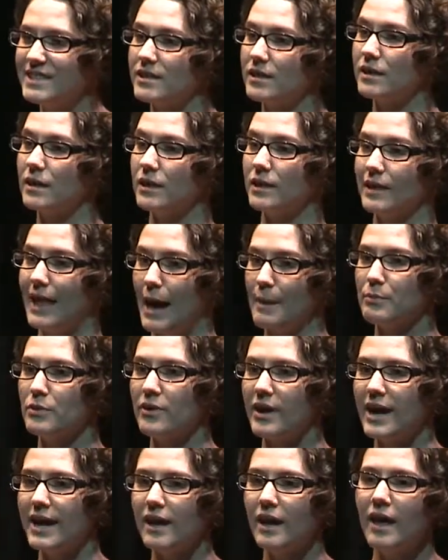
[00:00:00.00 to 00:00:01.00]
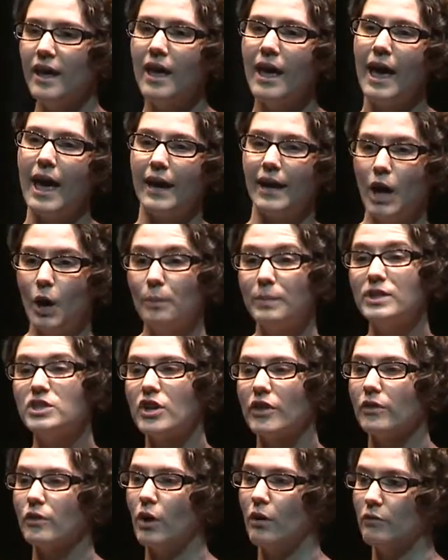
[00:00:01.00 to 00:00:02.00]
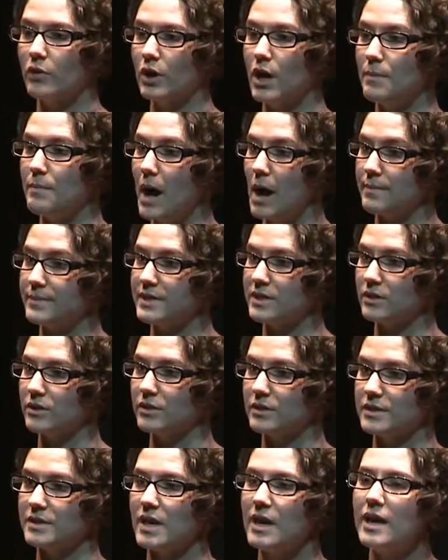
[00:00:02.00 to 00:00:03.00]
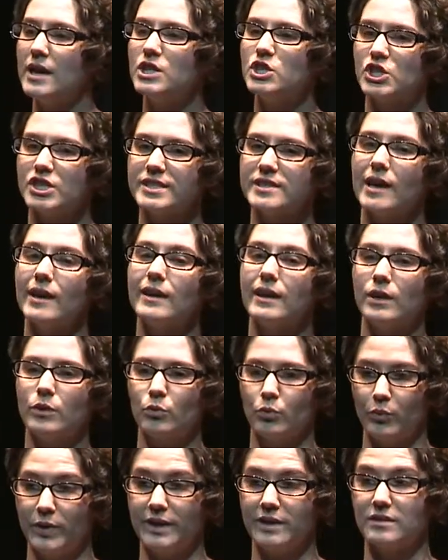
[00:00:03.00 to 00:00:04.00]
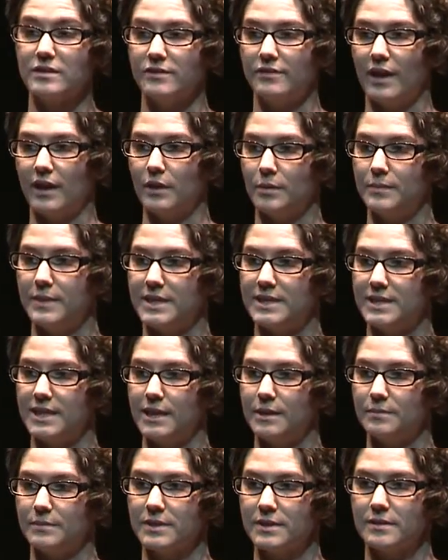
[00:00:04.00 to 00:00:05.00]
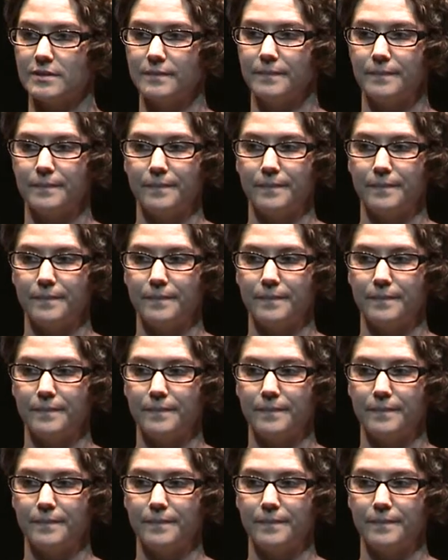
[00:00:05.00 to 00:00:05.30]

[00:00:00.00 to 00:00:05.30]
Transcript: to collaborate and help each other overcome obstacles, just like in real development teams.